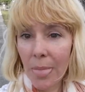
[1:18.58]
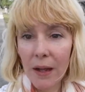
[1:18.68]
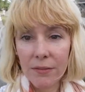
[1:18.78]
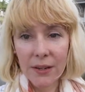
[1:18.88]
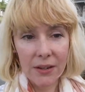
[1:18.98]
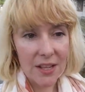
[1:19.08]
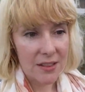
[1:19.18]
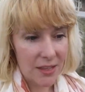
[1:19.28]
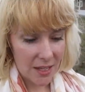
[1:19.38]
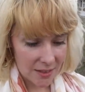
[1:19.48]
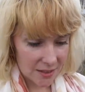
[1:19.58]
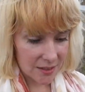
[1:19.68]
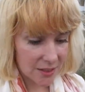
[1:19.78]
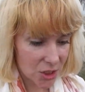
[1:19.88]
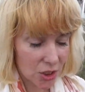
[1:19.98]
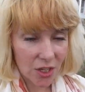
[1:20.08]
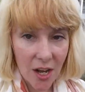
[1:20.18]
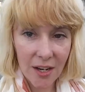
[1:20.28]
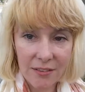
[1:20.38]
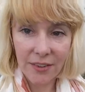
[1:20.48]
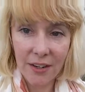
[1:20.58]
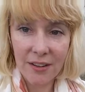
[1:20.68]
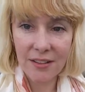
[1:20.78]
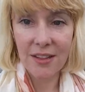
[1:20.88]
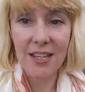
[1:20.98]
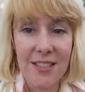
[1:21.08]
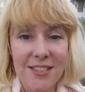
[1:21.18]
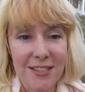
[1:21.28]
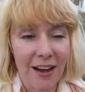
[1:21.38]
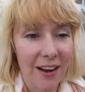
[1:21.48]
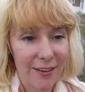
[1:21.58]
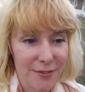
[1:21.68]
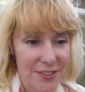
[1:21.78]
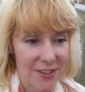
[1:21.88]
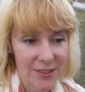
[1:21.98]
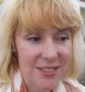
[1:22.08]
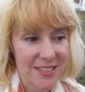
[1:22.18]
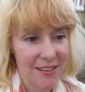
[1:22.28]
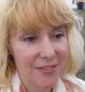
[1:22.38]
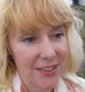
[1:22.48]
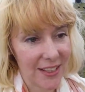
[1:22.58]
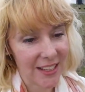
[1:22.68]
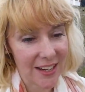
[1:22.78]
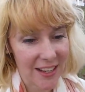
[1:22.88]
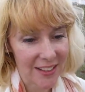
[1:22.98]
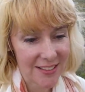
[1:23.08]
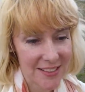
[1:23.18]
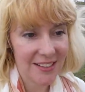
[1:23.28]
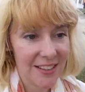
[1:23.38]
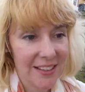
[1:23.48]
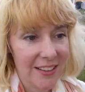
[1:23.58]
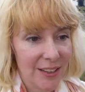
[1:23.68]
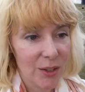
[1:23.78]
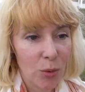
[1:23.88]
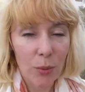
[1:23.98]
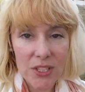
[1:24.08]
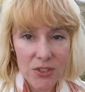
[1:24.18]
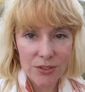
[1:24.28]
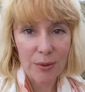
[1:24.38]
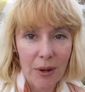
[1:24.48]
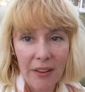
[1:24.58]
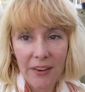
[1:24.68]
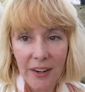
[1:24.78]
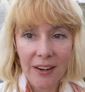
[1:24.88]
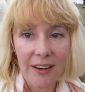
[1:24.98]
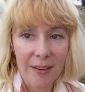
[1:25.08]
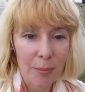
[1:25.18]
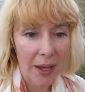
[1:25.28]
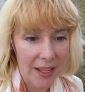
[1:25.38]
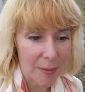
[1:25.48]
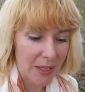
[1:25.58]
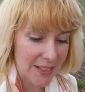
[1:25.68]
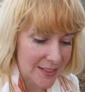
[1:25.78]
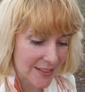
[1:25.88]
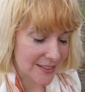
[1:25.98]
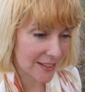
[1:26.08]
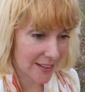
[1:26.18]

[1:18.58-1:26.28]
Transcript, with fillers: a very thin shirt on, a very thin scarf, so it's definitely not wintry weather by any means.